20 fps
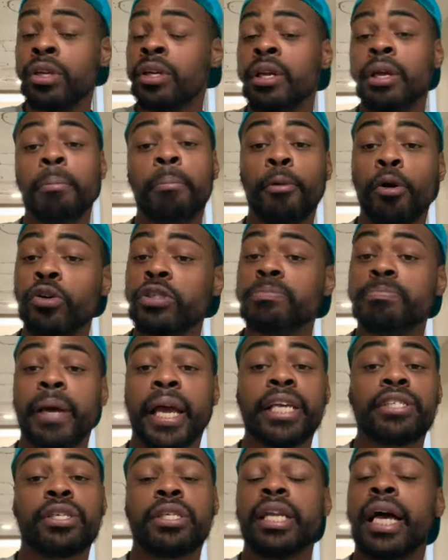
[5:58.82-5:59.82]
Most
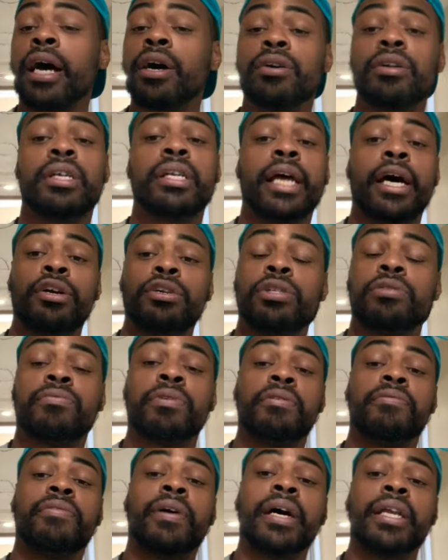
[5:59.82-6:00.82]
banks are not going to allow you to
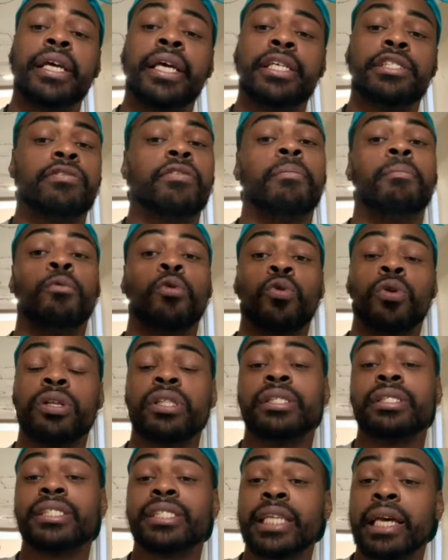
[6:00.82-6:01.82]
refinance for more
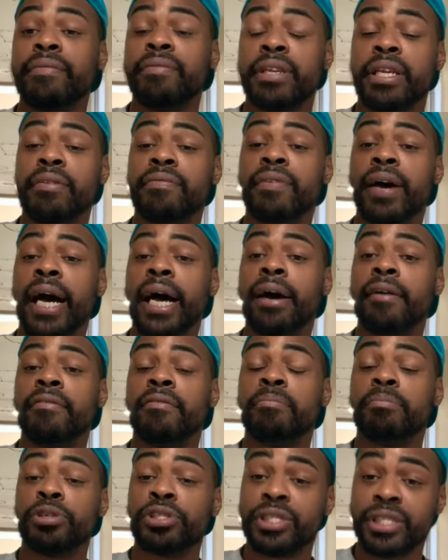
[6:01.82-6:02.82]
than
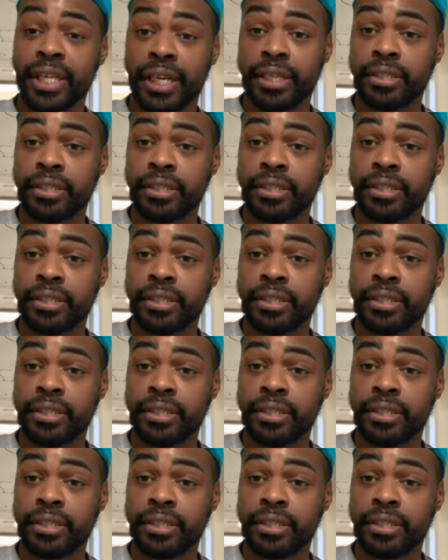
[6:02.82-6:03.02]
75%.